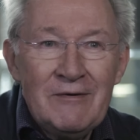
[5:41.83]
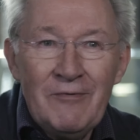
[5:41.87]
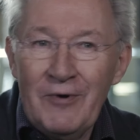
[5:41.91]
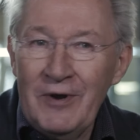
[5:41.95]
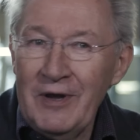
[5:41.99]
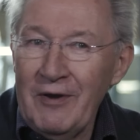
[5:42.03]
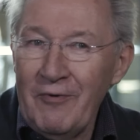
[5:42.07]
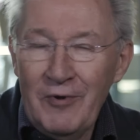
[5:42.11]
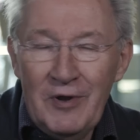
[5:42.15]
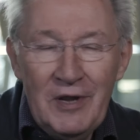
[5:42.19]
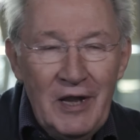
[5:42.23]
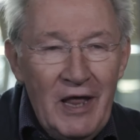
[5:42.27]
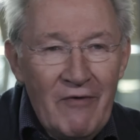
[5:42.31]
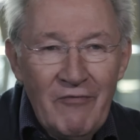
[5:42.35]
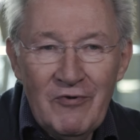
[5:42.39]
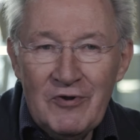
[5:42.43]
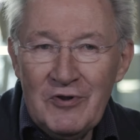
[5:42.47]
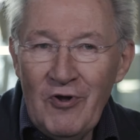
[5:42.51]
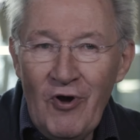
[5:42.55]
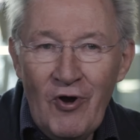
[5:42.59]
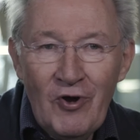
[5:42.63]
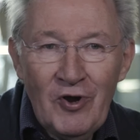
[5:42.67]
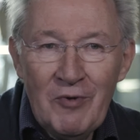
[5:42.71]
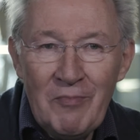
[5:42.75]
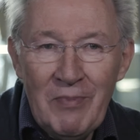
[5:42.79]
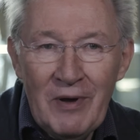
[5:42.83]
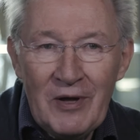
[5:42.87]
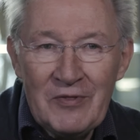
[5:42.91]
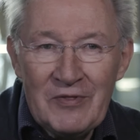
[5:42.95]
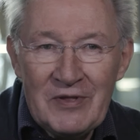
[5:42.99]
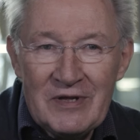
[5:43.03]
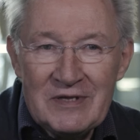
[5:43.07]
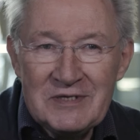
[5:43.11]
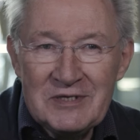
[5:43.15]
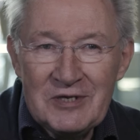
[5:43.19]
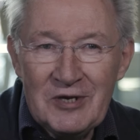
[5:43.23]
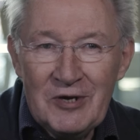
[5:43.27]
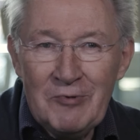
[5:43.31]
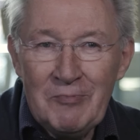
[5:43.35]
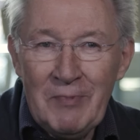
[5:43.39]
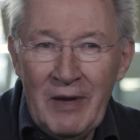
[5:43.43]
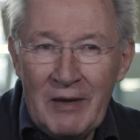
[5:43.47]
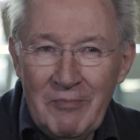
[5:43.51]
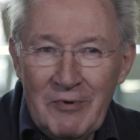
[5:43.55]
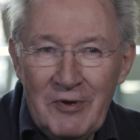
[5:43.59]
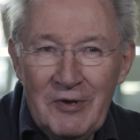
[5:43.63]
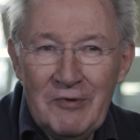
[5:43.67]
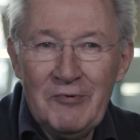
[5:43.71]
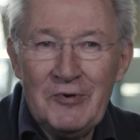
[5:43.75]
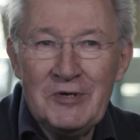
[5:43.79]
We never talk about that. So
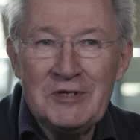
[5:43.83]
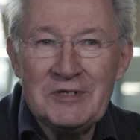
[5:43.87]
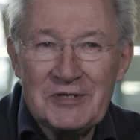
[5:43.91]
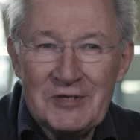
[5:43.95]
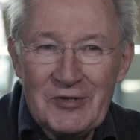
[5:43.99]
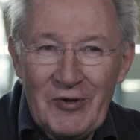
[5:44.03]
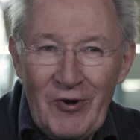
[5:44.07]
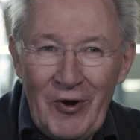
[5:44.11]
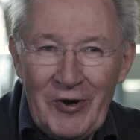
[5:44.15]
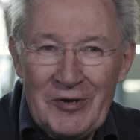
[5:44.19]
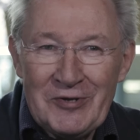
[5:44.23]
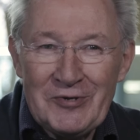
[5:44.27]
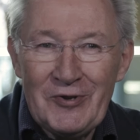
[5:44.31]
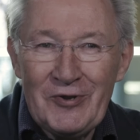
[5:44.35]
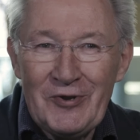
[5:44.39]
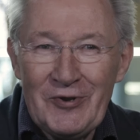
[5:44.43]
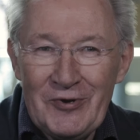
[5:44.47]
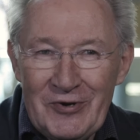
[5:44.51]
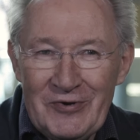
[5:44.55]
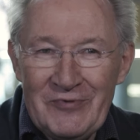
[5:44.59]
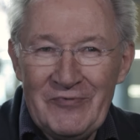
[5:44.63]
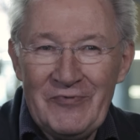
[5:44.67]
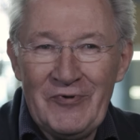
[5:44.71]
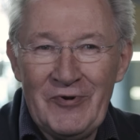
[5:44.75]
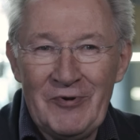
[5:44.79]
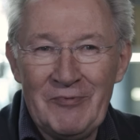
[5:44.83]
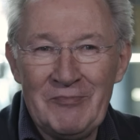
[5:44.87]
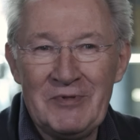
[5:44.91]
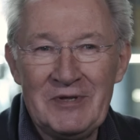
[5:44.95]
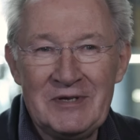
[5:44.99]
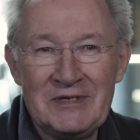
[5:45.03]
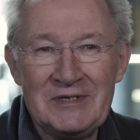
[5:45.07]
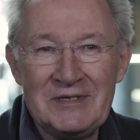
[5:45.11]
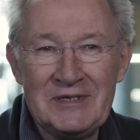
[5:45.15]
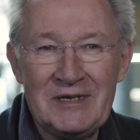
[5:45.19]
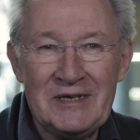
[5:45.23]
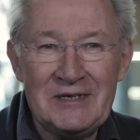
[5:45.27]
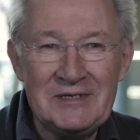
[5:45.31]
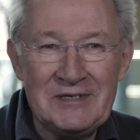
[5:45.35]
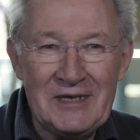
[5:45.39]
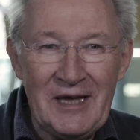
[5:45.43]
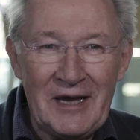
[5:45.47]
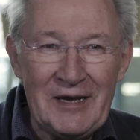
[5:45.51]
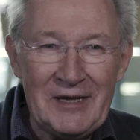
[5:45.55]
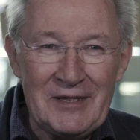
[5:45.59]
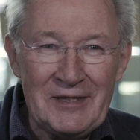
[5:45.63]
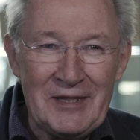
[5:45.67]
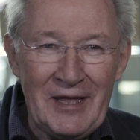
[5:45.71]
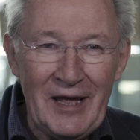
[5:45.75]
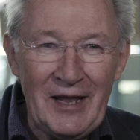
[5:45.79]
maybe we start to learn from this
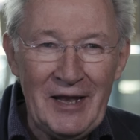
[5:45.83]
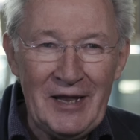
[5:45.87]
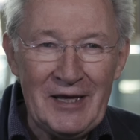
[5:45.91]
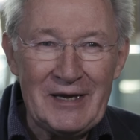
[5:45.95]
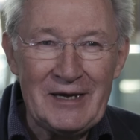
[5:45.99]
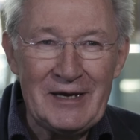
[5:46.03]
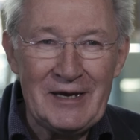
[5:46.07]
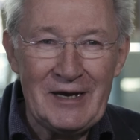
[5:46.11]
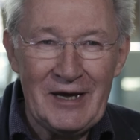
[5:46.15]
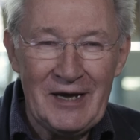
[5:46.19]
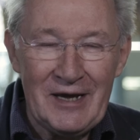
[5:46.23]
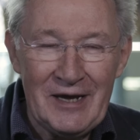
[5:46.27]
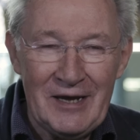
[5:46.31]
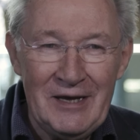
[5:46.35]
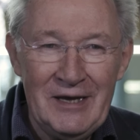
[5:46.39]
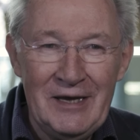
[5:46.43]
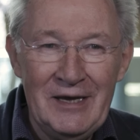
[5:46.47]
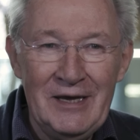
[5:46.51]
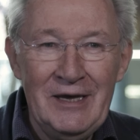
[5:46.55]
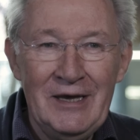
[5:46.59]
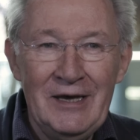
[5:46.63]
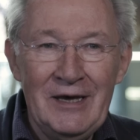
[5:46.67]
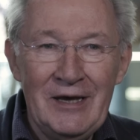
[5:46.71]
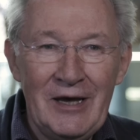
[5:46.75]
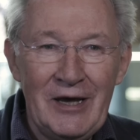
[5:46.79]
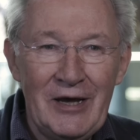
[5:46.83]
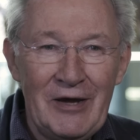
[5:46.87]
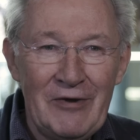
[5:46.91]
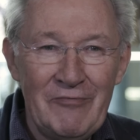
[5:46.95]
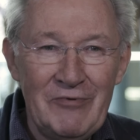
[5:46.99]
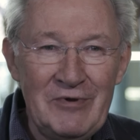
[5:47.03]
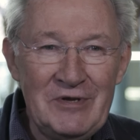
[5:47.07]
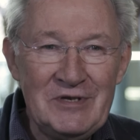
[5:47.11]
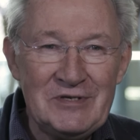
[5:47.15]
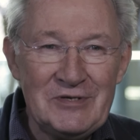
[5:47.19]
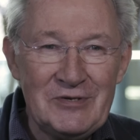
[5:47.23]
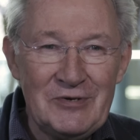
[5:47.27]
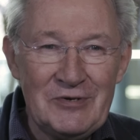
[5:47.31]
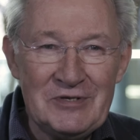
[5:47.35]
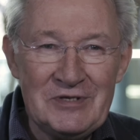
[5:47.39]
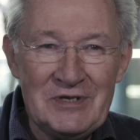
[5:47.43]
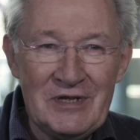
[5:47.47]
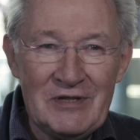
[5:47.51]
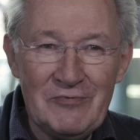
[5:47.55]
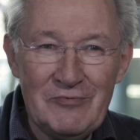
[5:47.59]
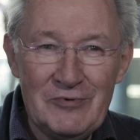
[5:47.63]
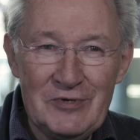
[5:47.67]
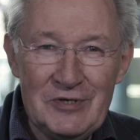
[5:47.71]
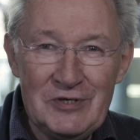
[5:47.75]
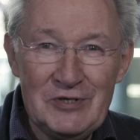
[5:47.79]
psychedelic research
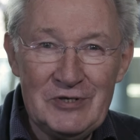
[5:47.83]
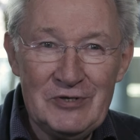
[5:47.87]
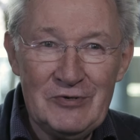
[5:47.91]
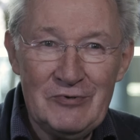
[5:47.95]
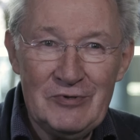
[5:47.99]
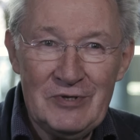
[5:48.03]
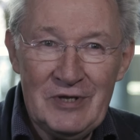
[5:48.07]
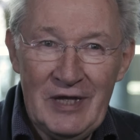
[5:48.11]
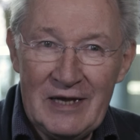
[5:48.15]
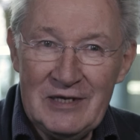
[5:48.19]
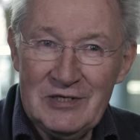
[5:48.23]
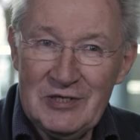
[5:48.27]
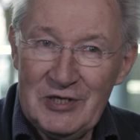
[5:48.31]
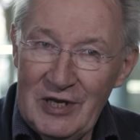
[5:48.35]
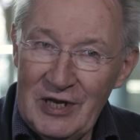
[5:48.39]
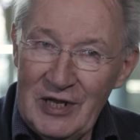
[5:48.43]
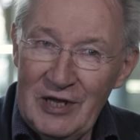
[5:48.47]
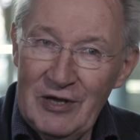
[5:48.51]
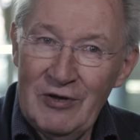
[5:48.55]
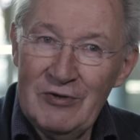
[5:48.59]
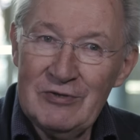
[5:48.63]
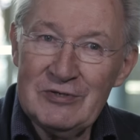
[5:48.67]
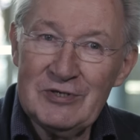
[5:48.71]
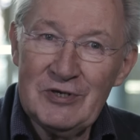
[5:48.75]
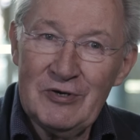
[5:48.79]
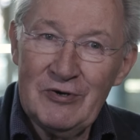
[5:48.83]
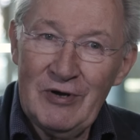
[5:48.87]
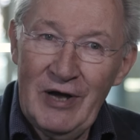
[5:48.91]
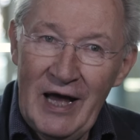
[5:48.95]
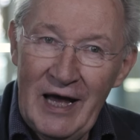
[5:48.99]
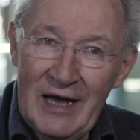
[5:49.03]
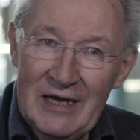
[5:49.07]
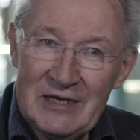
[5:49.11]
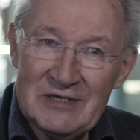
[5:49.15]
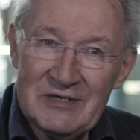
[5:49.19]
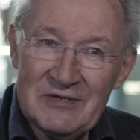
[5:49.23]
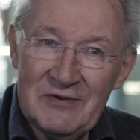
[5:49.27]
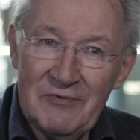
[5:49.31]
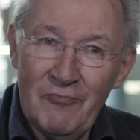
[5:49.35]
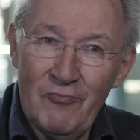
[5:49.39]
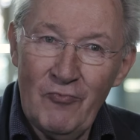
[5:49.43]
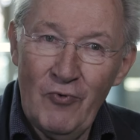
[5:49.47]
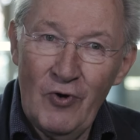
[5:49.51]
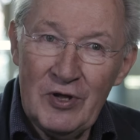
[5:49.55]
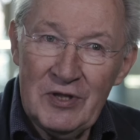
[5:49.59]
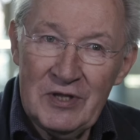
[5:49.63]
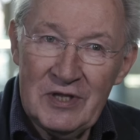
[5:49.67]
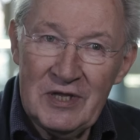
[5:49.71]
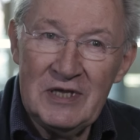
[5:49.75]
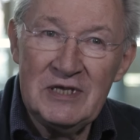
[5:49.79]
that we should actually also ask
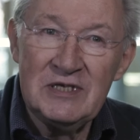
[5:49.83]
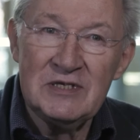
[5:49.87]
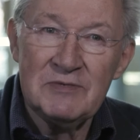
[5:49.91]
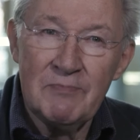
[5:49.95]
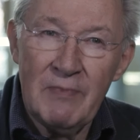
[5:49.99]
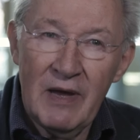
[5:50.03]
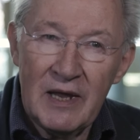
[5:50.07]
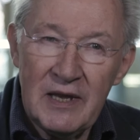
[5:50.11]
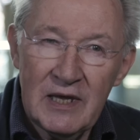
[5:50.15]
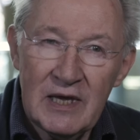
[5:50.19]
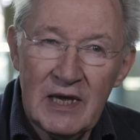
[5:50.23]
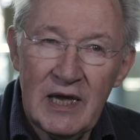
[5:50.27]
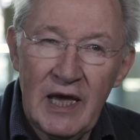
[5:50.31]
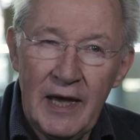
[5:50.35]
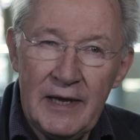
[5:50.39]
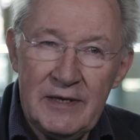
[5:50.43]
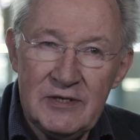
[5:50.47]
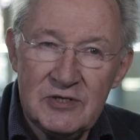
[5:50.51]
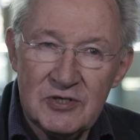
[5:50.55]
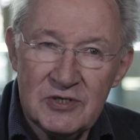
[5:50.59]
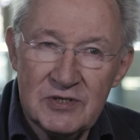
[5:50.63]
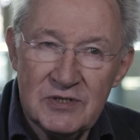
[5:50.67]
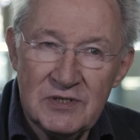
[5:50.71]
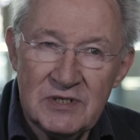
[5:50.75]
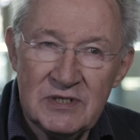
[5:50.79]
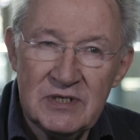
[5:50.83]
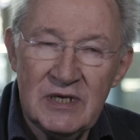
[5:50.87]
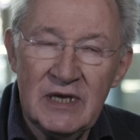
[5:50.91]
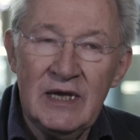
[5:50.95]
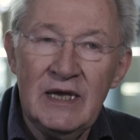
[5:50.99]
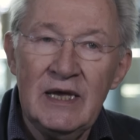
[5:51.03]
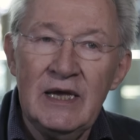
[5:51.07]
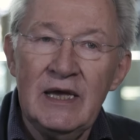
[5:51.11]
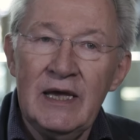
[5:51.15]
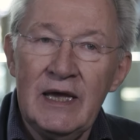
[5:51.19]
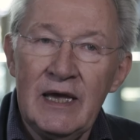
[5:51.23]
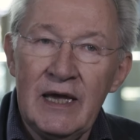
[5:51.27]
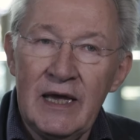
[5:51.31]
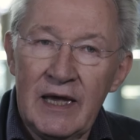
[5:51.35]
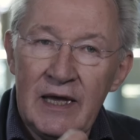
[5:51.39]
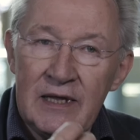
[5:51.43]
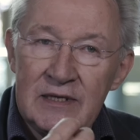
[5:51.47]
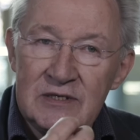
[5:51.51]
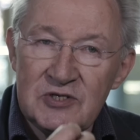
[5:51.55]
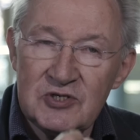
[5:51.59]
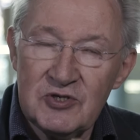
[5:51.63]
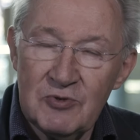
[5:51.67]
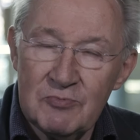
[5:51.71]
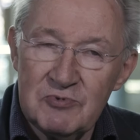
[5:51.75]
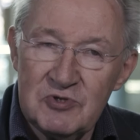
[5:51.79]
what these medications
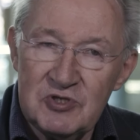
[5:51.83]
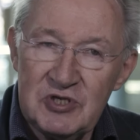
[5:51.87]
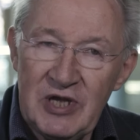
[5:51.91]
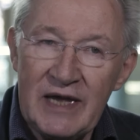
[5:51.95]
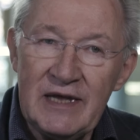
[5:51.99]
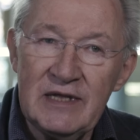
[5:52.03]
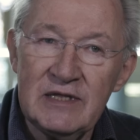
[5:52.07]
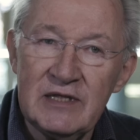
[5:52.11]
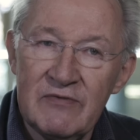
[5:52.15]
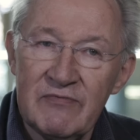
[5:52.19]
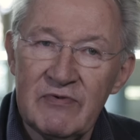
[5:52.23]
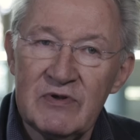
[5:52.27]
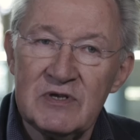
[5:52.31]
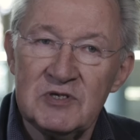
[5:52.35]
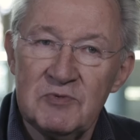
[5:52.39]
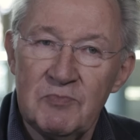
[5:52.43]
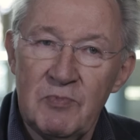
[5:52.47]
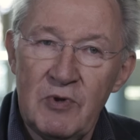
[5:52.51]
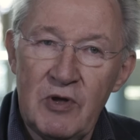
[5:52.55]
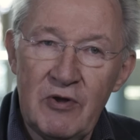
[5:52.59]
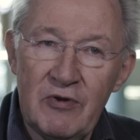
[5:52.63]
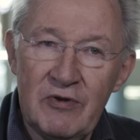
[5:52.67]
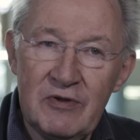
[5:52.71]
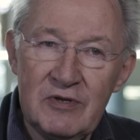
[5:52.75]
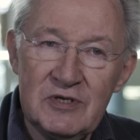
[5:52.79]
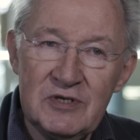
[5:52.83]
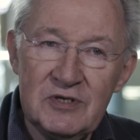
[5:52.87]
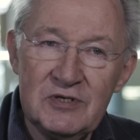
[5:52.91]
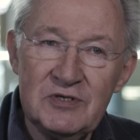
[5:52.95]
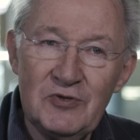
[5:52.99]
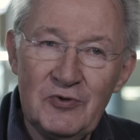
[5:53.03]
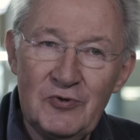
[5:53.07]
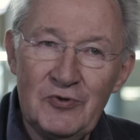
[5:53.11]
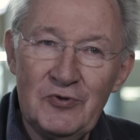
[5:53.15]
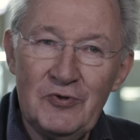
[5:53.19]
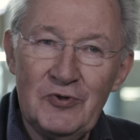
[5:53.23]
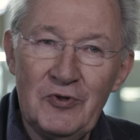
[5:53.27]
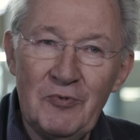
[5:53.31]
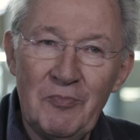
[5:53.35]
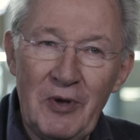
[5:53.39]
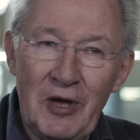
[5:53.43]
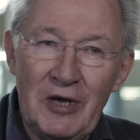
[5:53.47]
in subjective experiences do to the